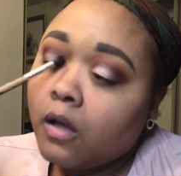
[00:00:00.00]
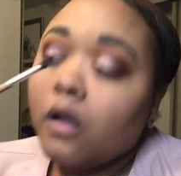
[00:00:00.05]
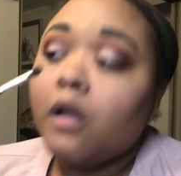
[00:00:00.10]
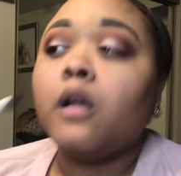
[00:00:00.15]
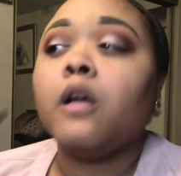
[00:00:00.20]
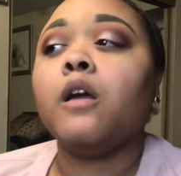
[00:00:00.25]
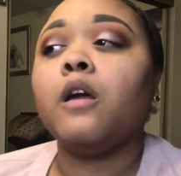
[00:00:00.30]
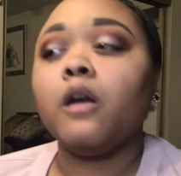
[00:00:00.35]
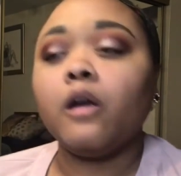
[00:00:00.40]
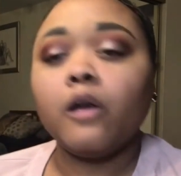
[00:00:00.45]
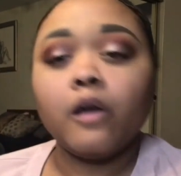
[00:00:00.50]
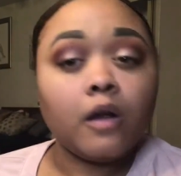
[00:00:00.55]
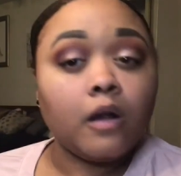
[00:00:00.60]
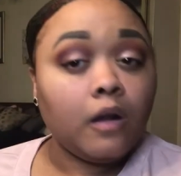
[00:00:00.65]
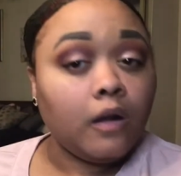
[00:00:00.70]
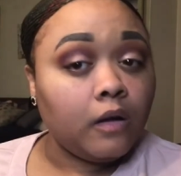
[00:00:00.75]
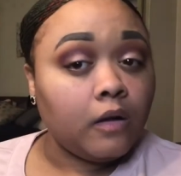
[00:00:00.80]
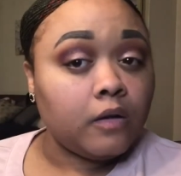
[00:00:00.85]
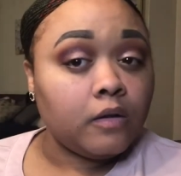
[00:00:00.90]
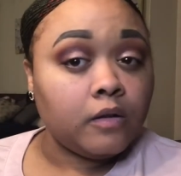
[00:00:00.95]
There you
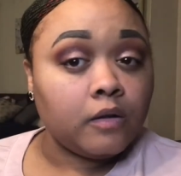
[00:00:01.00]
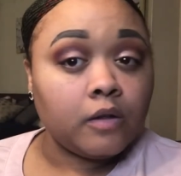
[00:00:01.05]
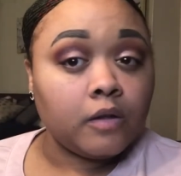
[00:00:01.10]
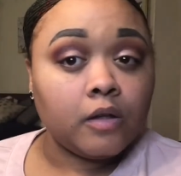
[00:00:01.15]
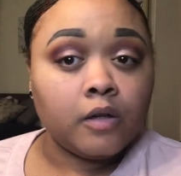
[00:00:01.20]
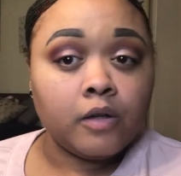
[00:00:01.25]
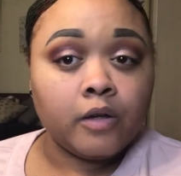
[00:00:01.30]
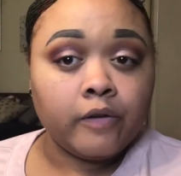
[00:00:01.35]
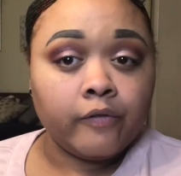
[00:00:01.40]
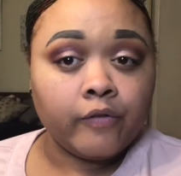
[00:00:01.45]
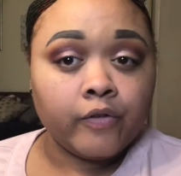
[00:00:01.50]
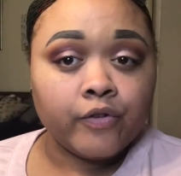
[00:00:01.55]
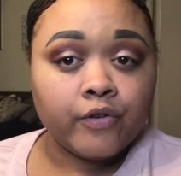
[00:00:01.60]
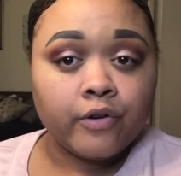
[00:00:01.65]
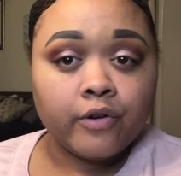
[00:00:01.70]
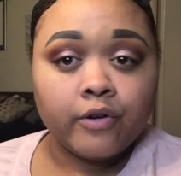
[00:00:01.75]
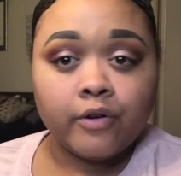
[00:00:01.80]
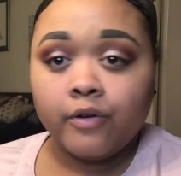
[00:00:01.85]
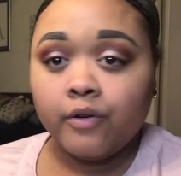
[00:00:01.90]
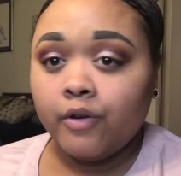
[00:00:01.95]
go. You see the difference,
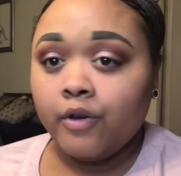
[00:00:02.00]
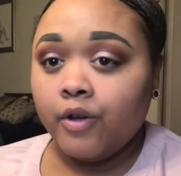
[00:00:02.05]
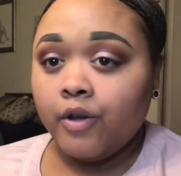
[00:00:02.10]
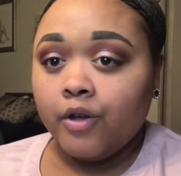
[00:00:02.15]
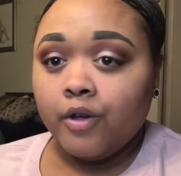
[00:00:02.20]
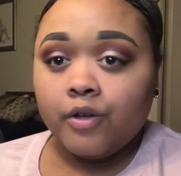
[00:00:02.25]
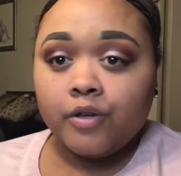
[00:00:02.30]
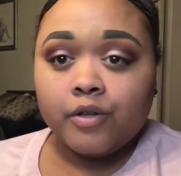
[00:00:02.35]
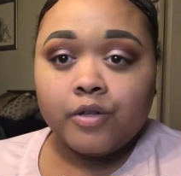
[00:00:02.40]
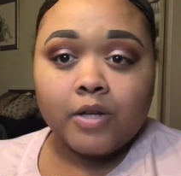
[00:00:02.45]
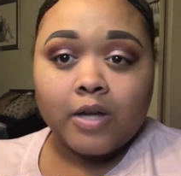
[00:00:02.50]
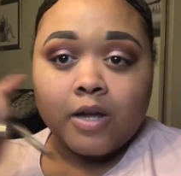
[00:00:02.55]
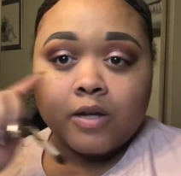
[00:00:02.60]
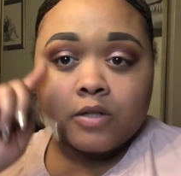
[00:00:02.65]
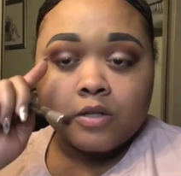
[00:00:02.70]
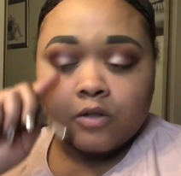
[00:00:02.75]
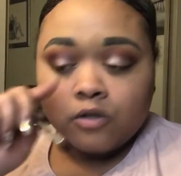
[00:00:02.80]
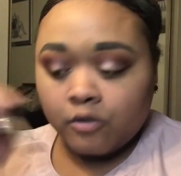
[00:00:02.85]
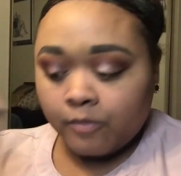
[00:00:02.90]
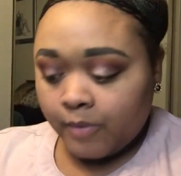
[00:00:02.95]
y'all? See how it's a
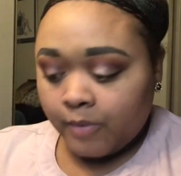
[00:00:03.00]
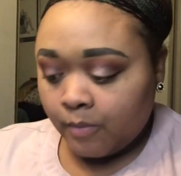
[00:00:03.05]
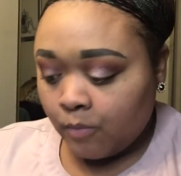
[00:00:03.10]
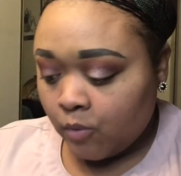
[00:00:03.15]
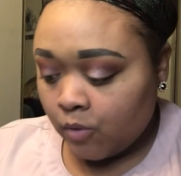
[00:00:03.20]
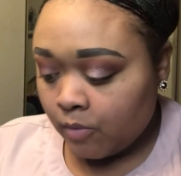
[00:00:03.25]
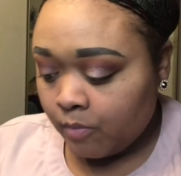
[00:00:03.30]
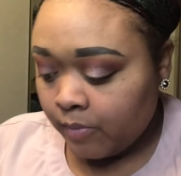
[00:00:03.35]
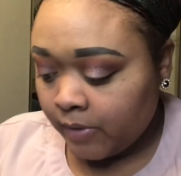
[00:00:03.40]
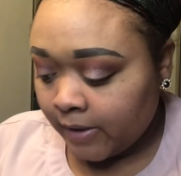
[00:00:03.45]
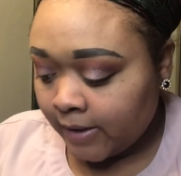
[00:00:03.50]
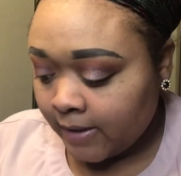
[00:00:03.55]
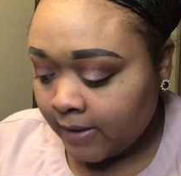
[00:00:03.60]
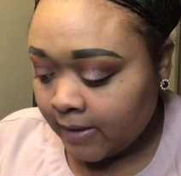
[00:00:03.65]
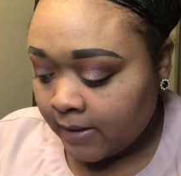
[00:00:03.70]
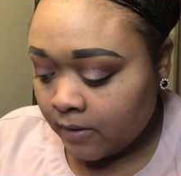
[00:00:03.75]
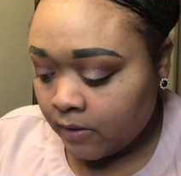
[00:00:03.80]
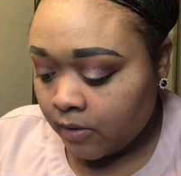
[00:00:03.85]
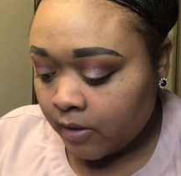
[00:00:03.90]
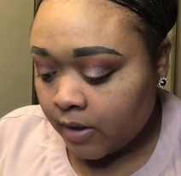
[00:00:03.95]
little bit more
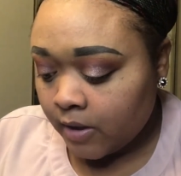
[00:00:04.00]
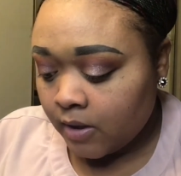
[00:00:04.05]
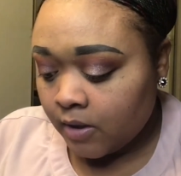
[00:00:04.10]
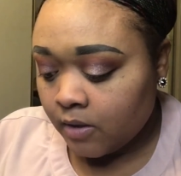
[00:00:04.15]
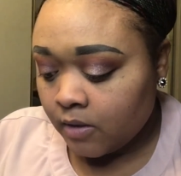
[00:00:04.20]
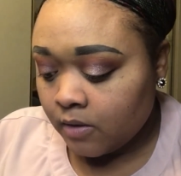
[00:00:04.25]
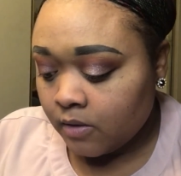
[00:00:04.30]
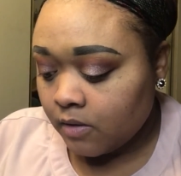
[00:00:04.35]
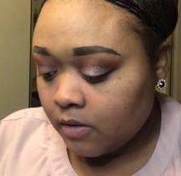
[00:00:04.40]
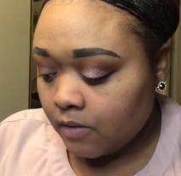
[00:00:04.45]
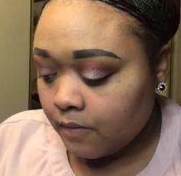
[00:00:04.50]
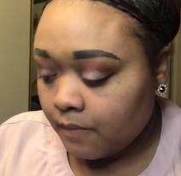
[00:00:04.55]
blended on the ends?